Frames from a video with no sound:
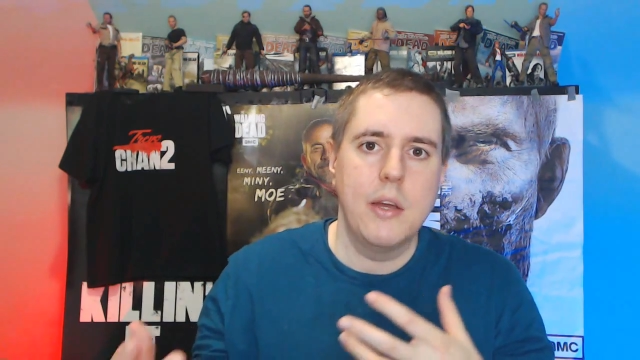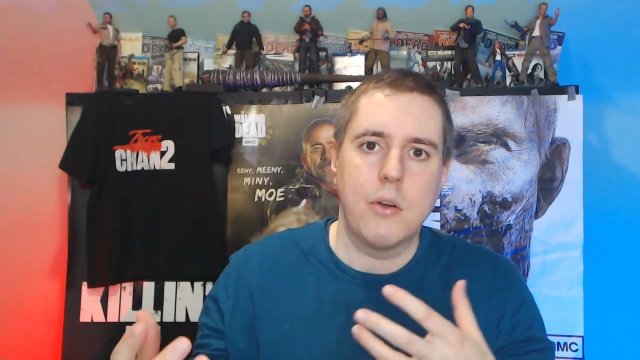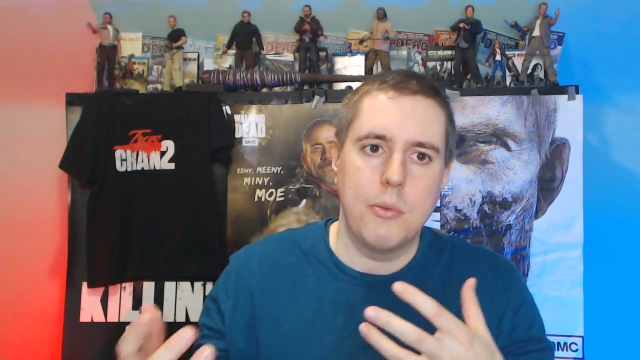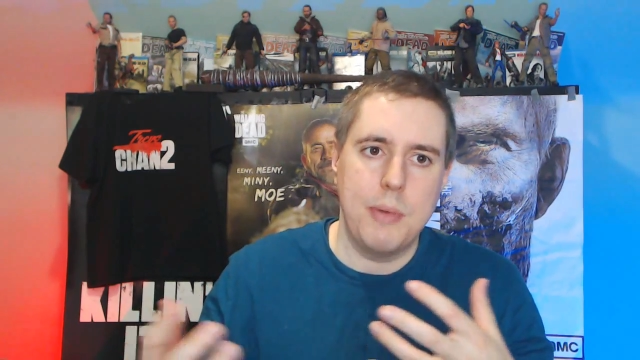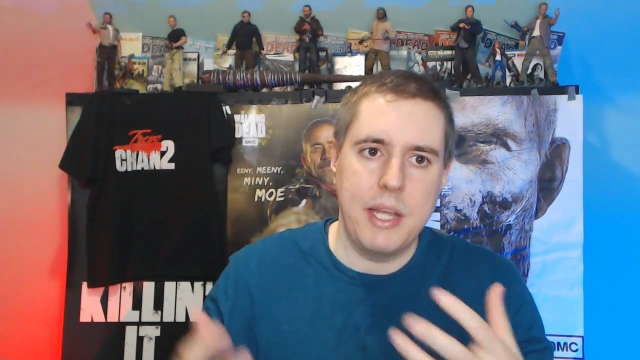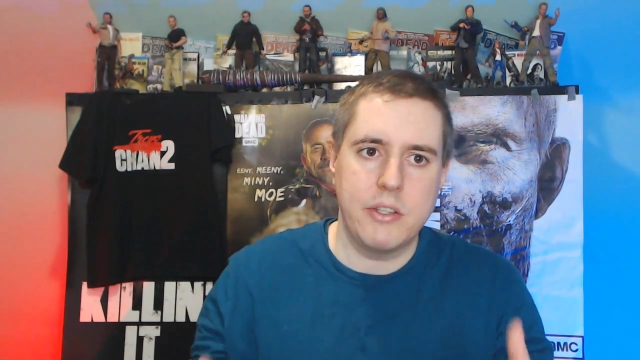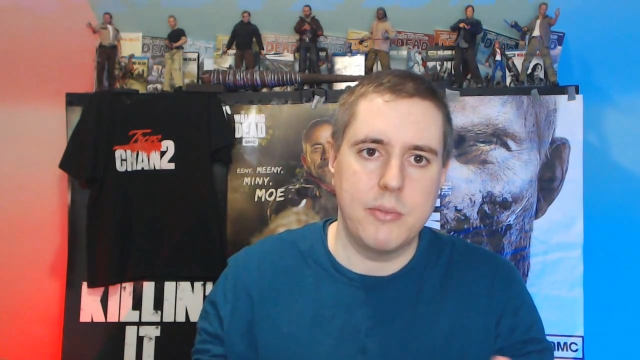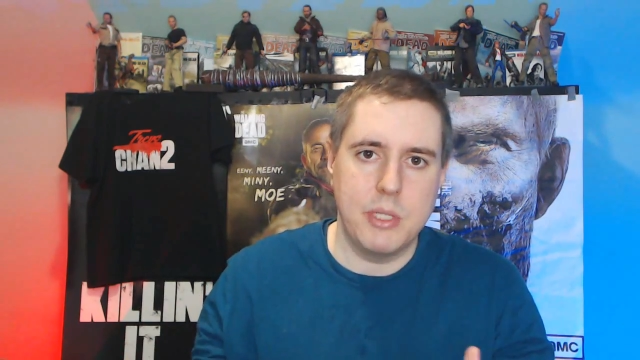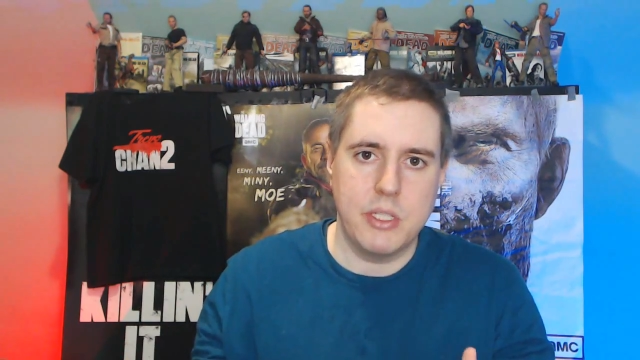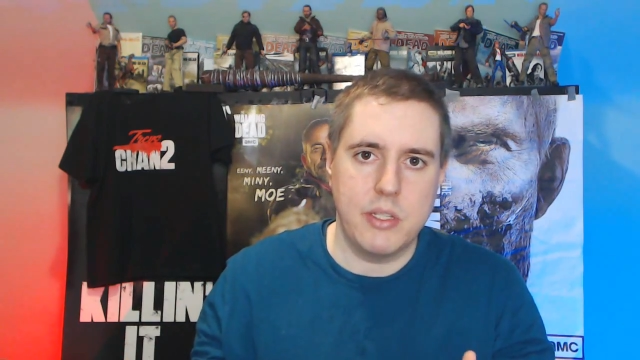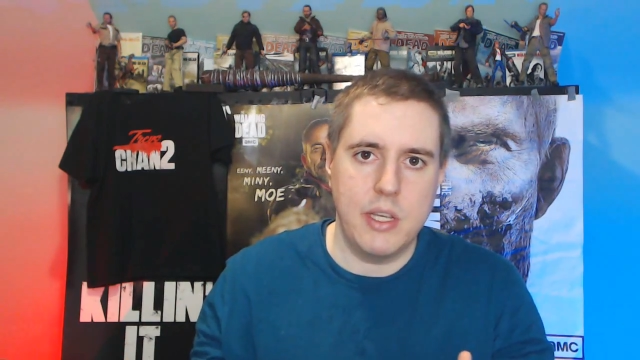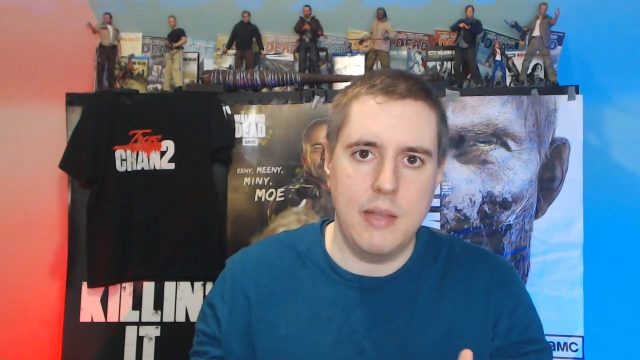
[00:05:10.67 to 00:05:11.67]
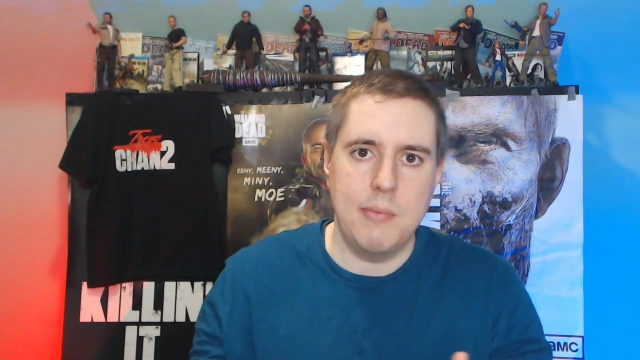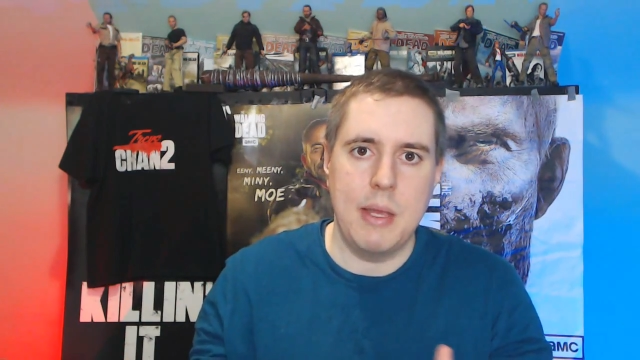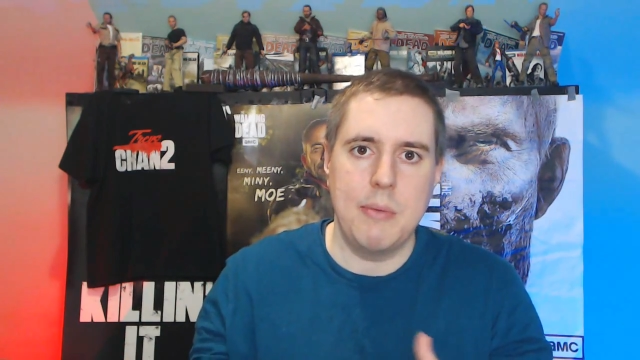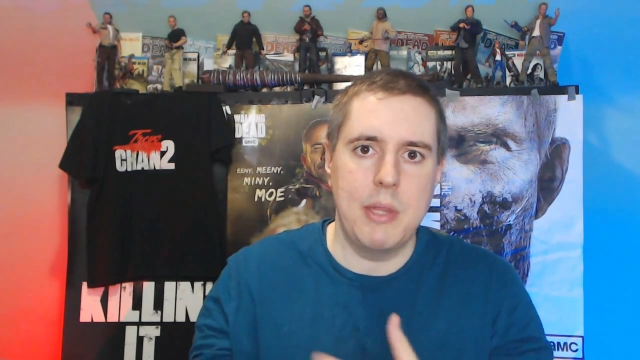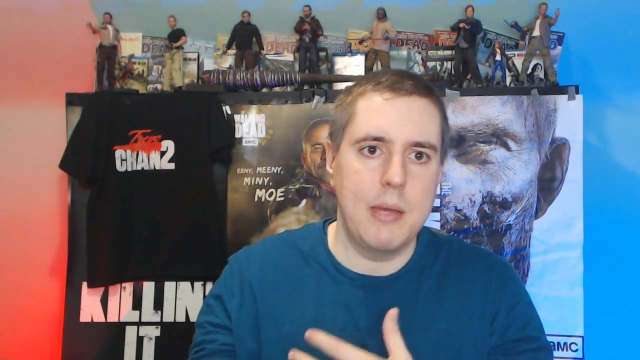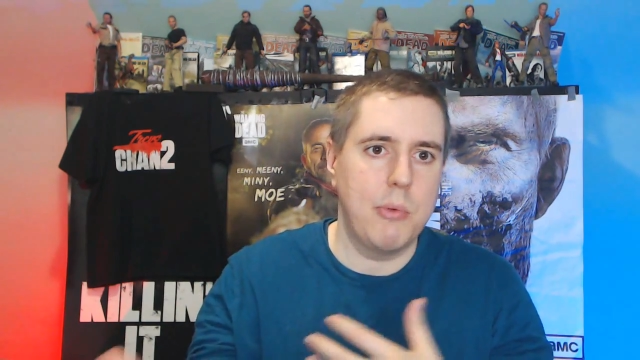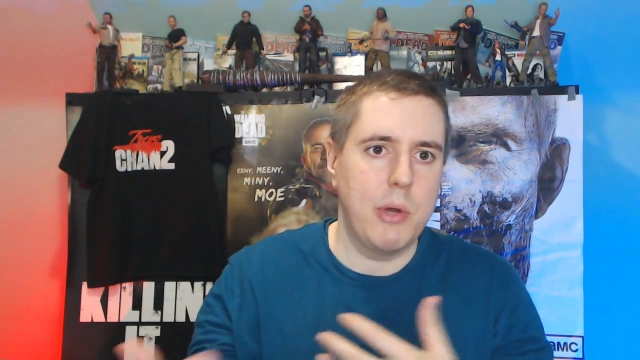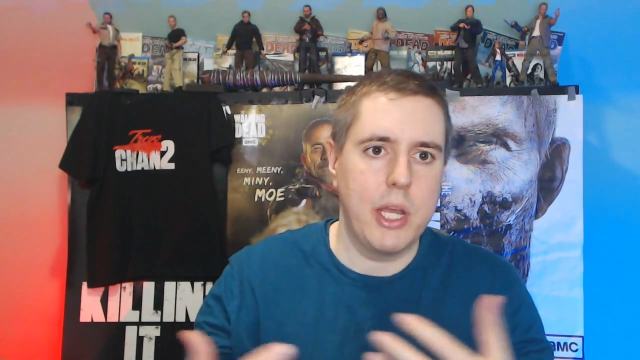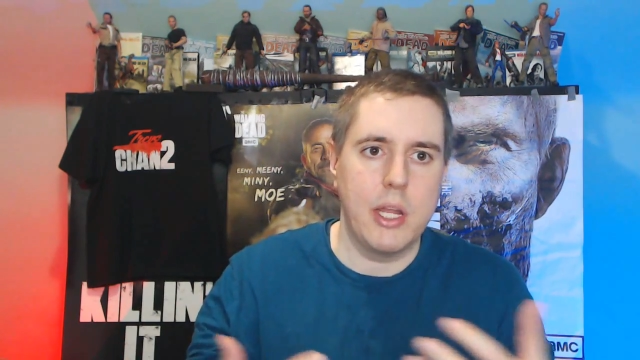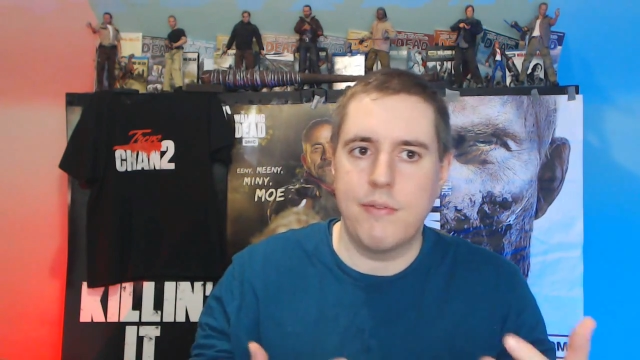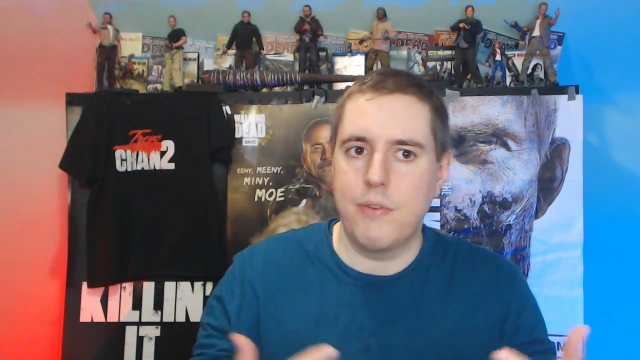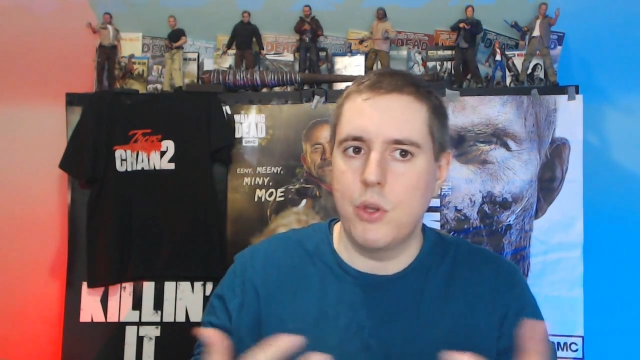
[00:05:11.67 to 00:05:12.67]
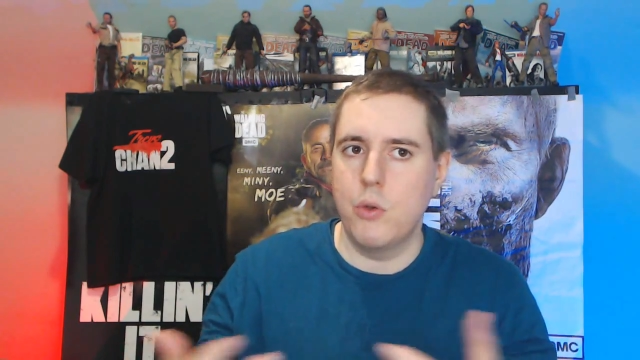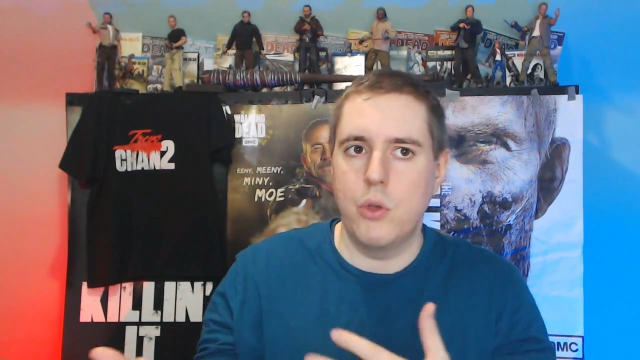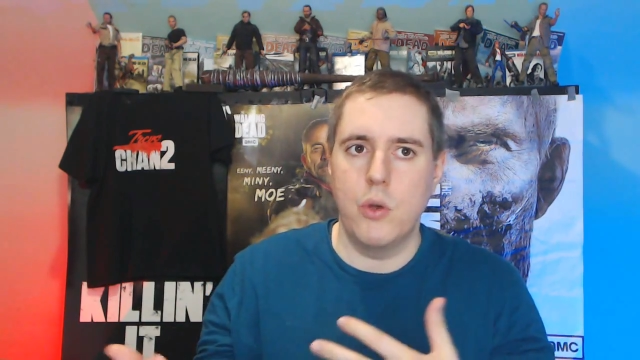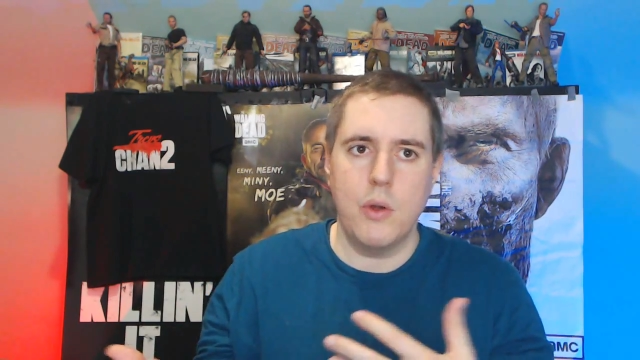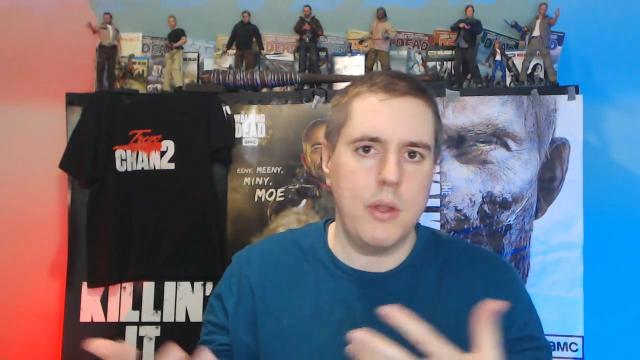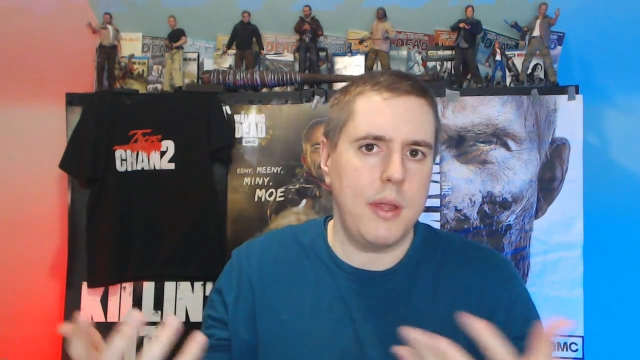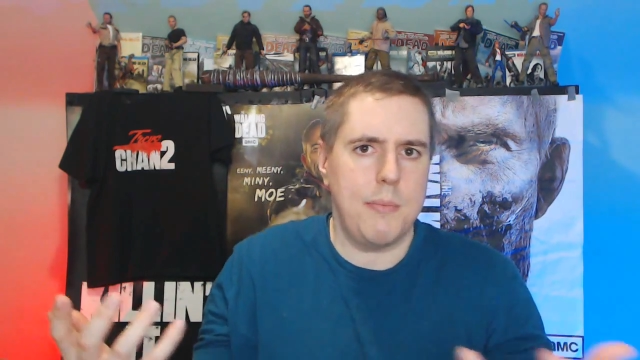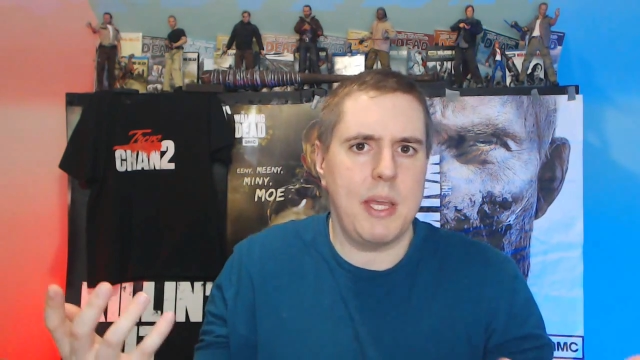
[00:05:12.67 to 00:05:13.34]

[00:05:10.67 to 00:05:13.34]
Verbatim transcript: remains to be seen maybe they bring in a few new eh,